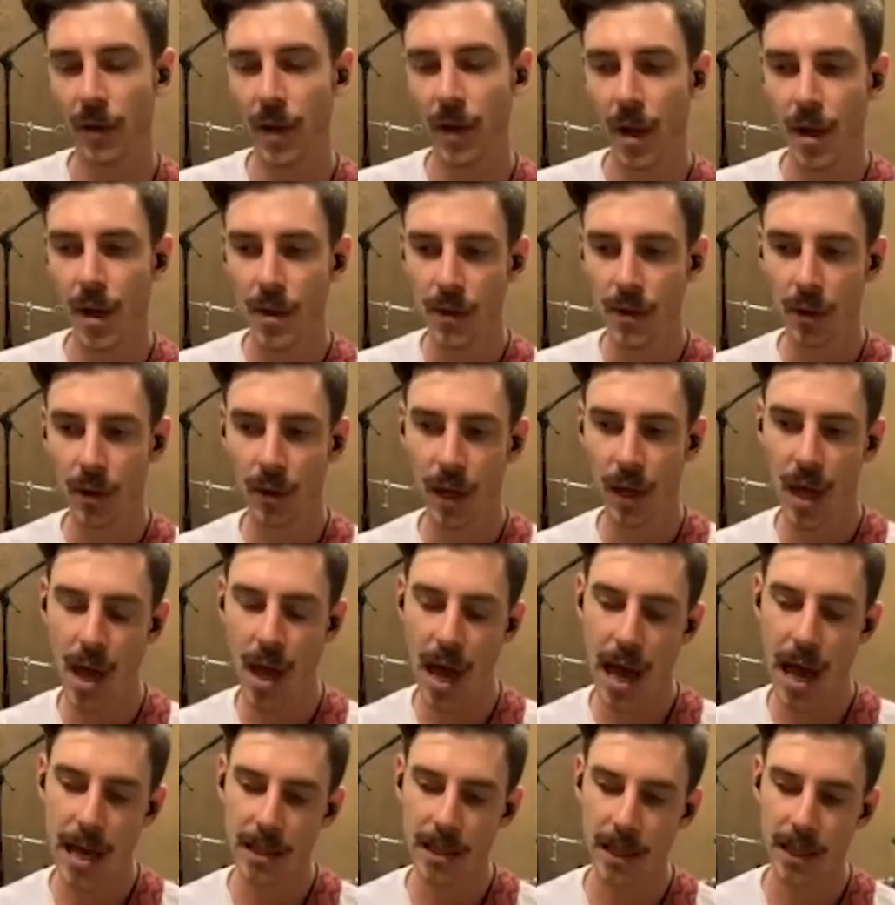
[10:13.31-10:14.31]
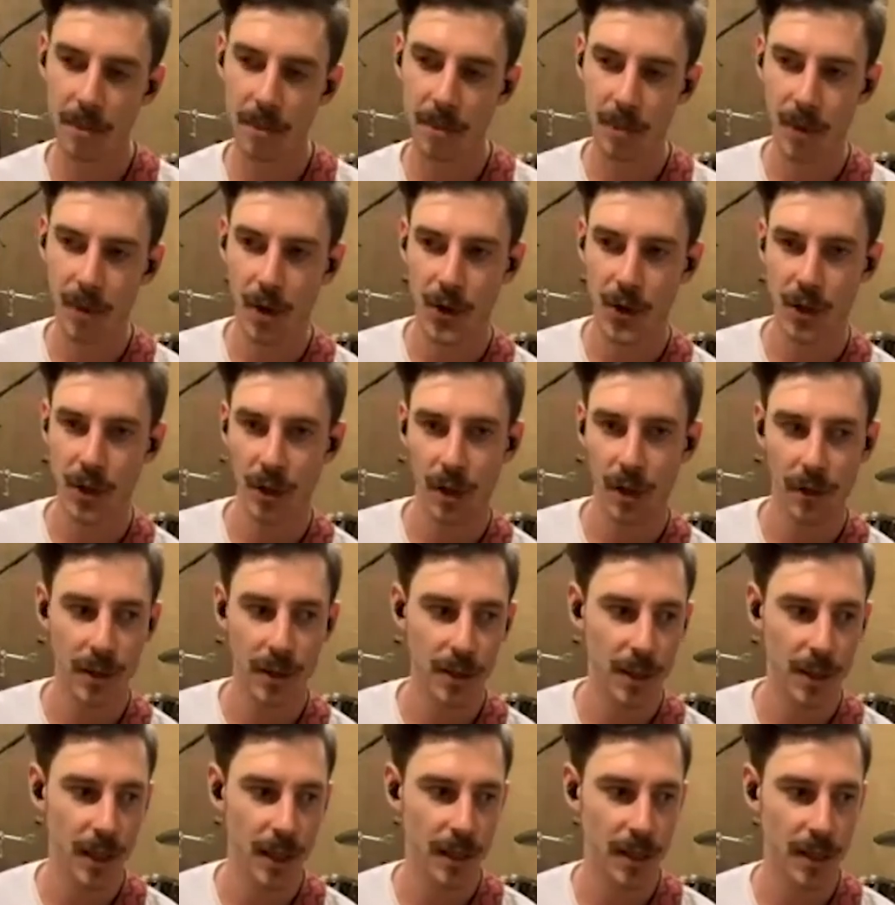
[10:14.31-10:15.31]
So as I'm approaching all
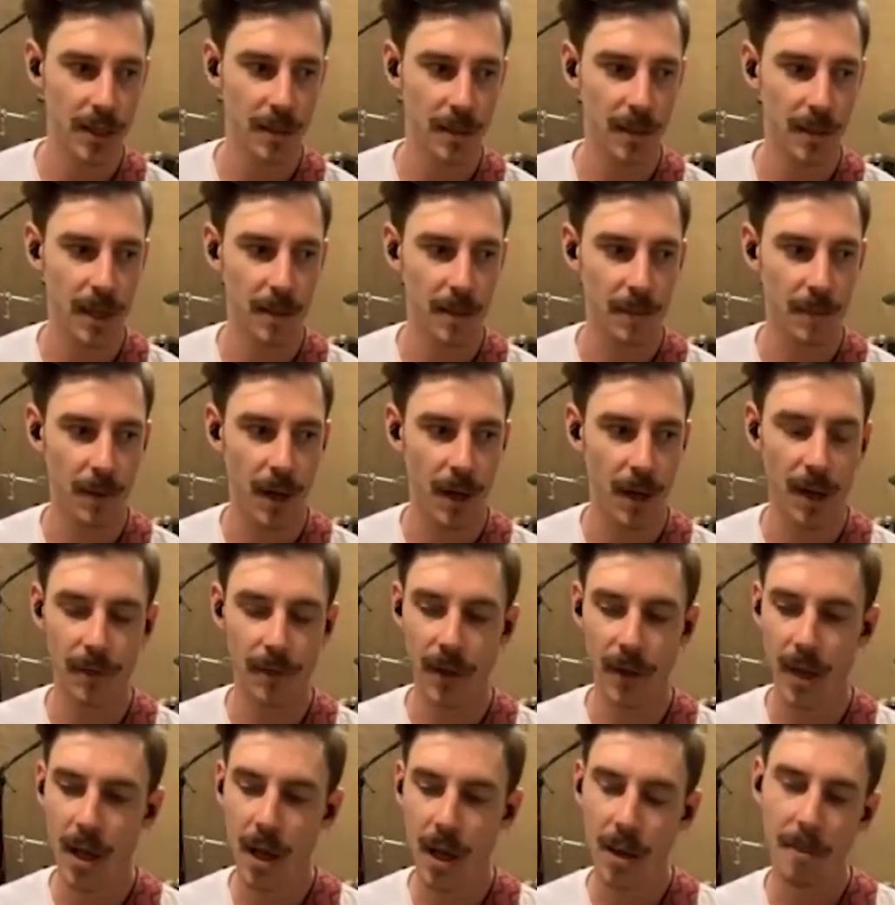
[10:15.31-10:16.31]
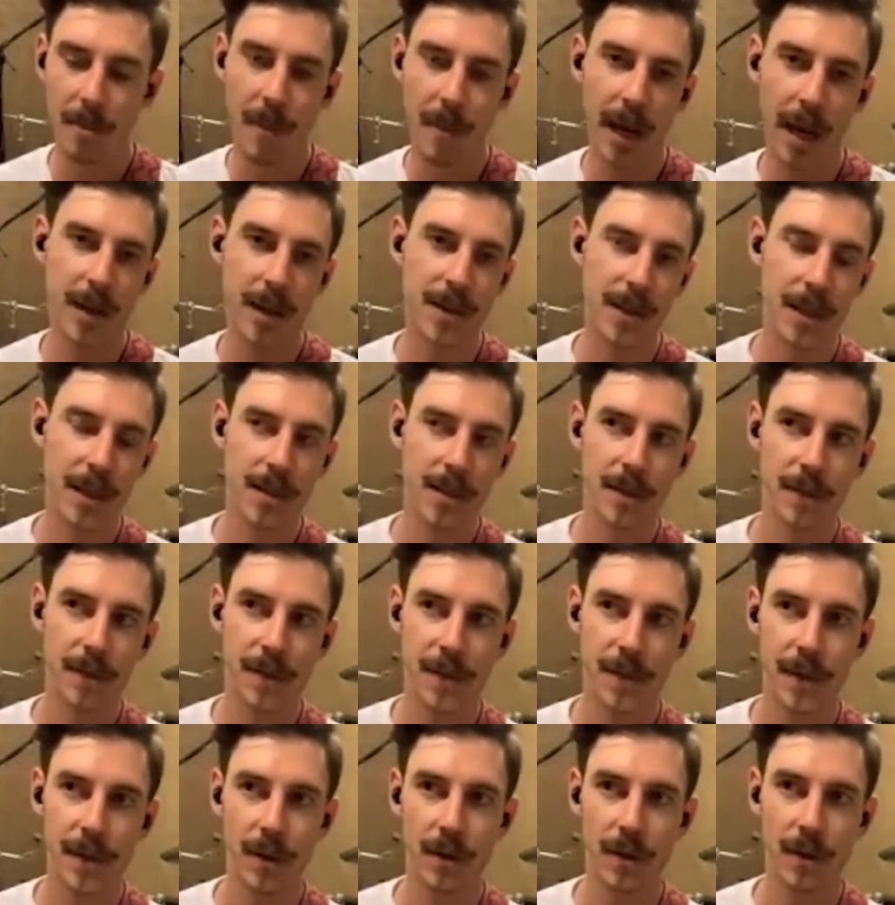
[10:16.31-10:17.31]
these ideas on my improv, my sense of
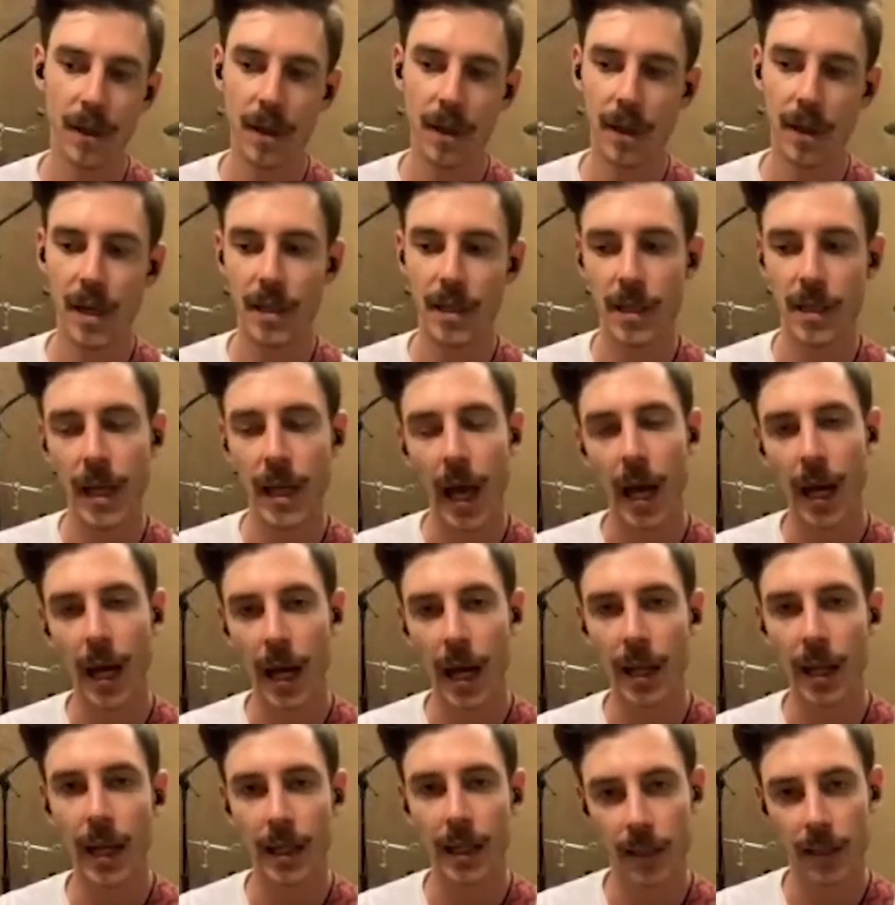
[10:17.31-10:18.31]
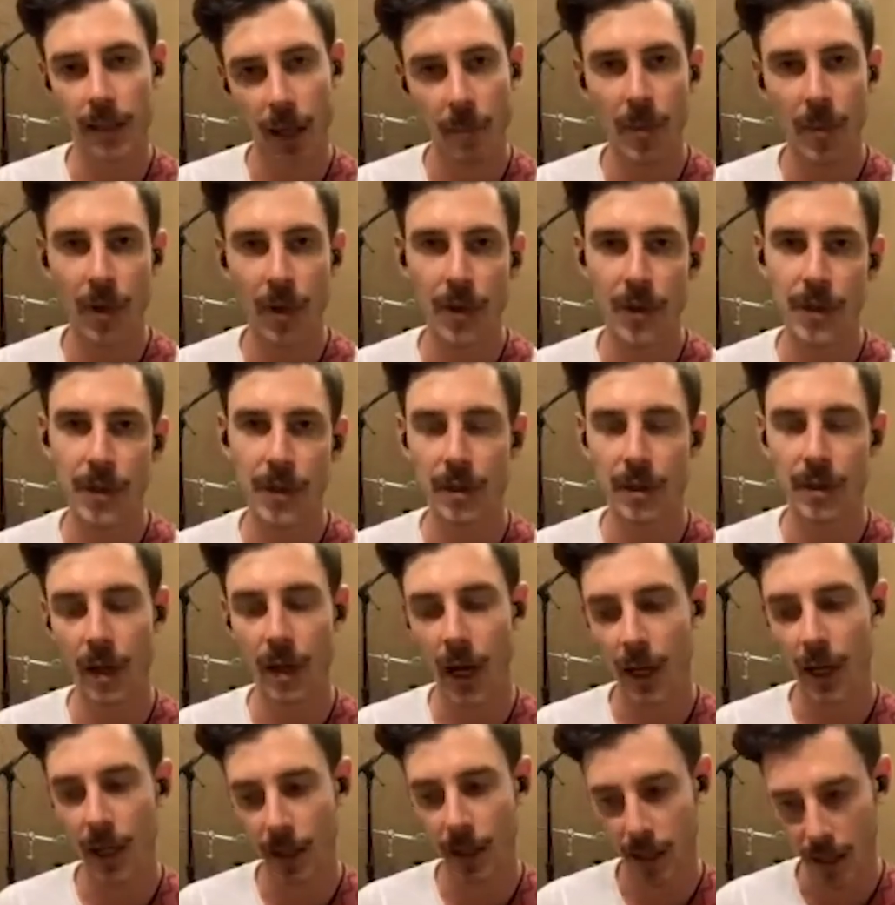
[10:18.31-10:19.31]
theory is, yeah, I like numbers and
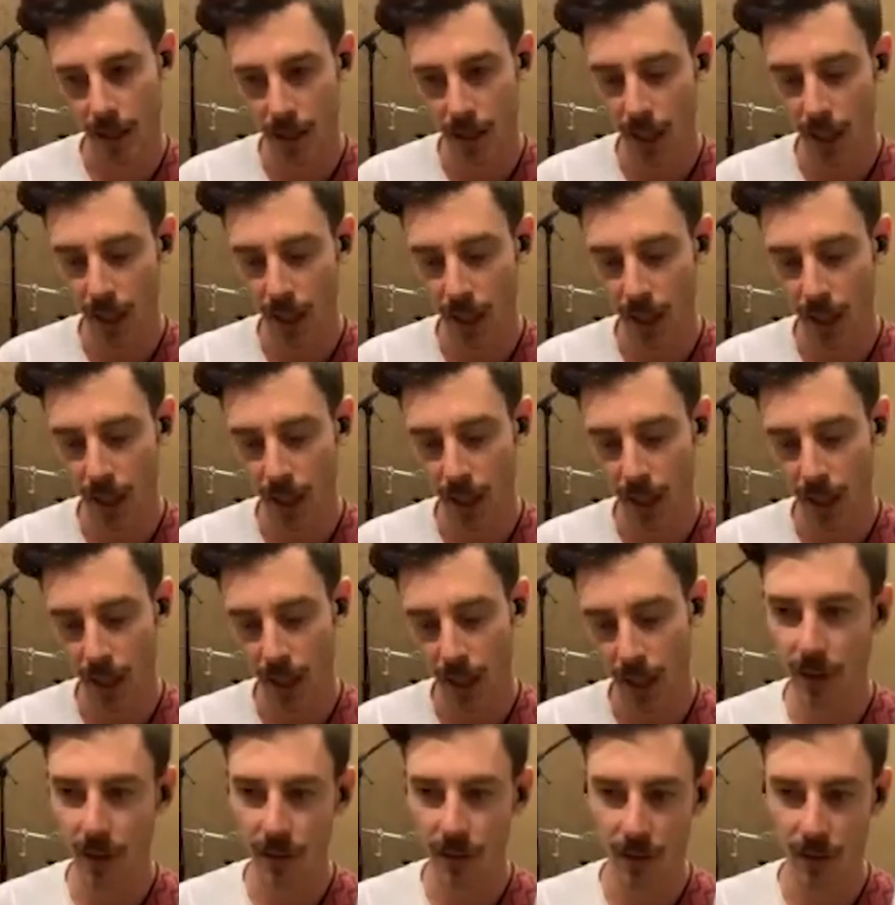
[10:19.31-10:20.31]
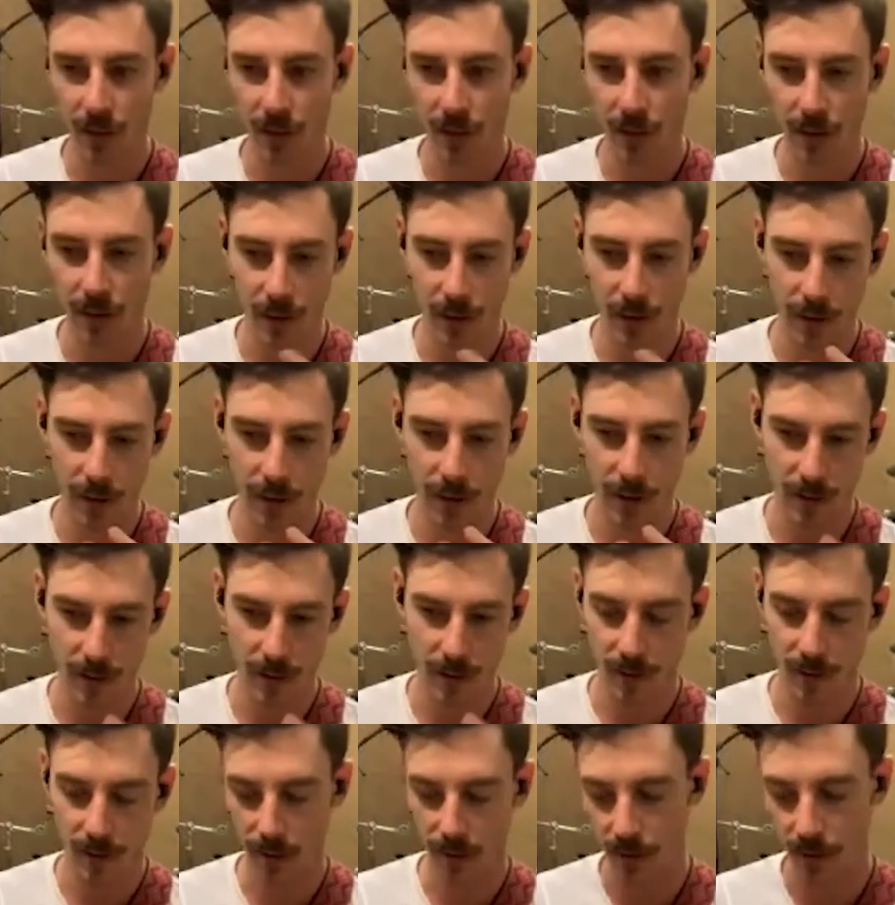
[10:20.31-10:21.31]
I like the science of it and
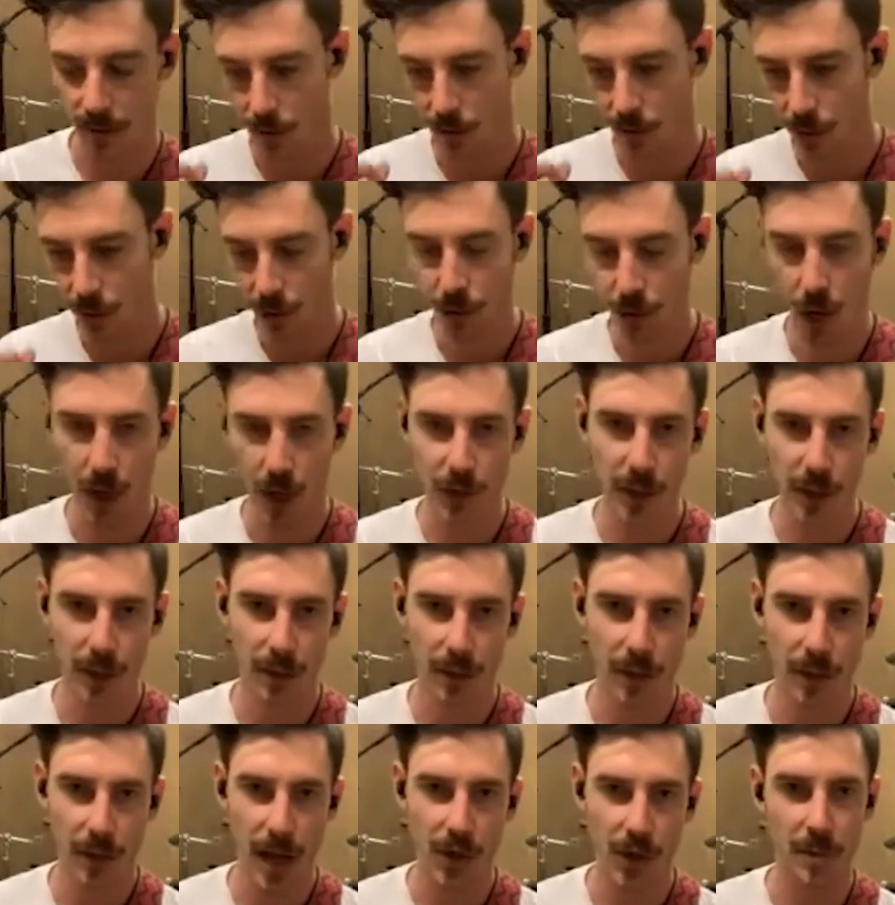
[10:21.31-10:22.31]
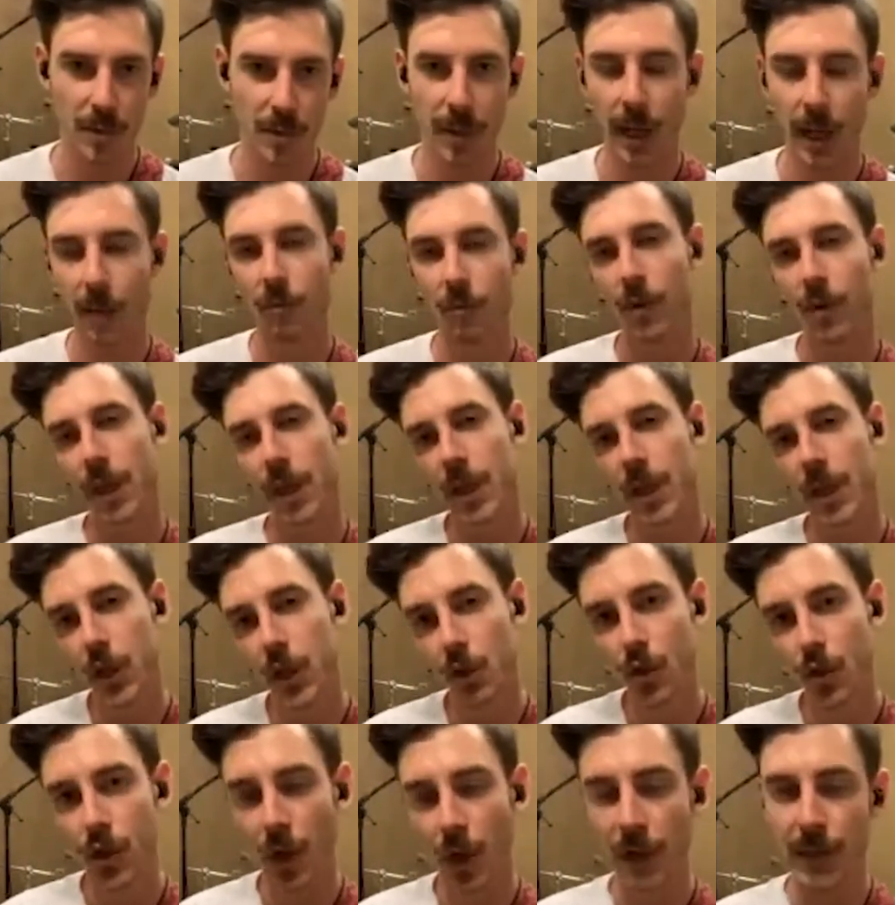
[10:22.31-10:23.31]
the logic and the ration, but I'm really huge
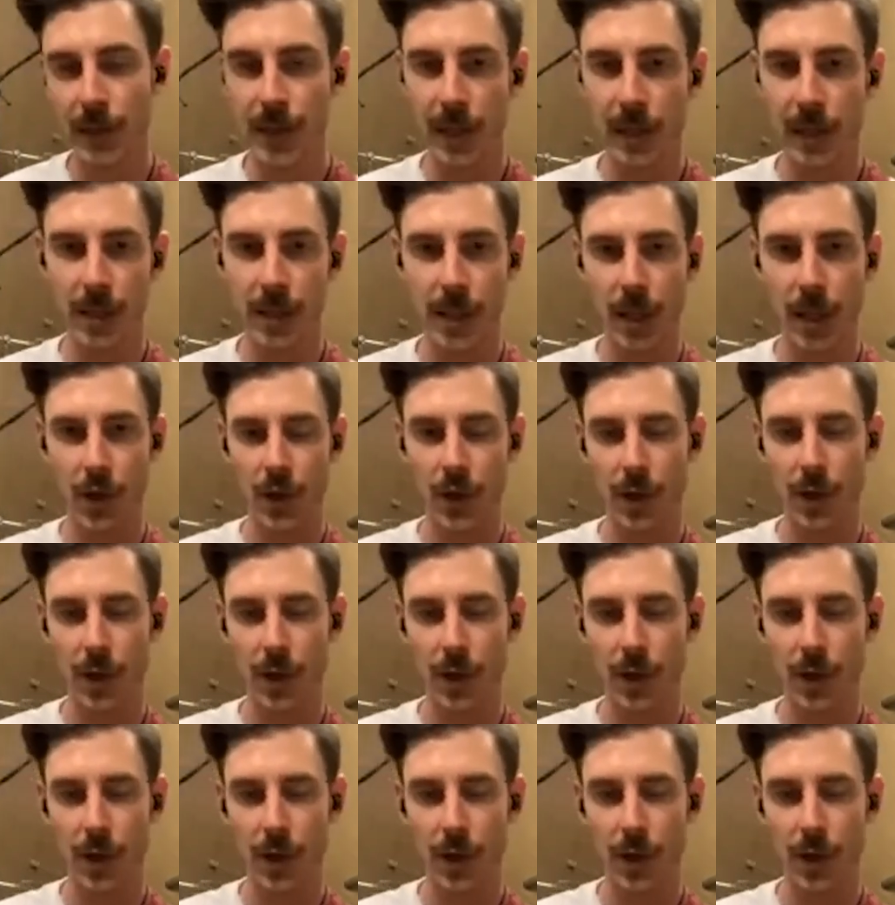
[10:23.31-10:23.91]
on sensation.